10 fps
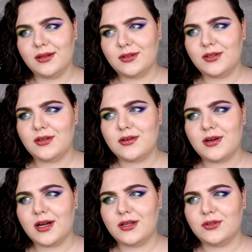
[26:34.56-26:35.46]
And
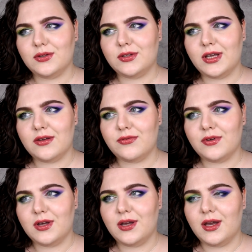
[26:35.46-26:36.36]
here I don't have
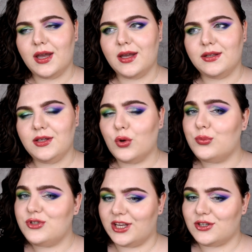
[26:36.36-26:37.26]
any
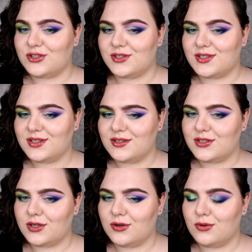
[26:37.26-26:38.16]
objections,
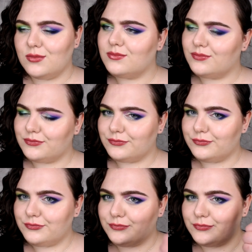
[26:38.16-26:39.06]
so
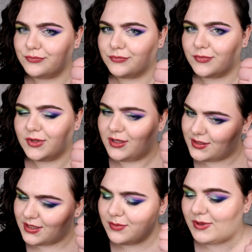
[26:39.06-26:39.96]

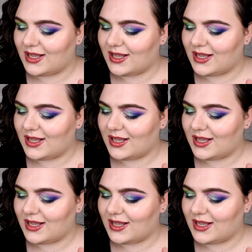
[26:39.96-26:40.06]
it's a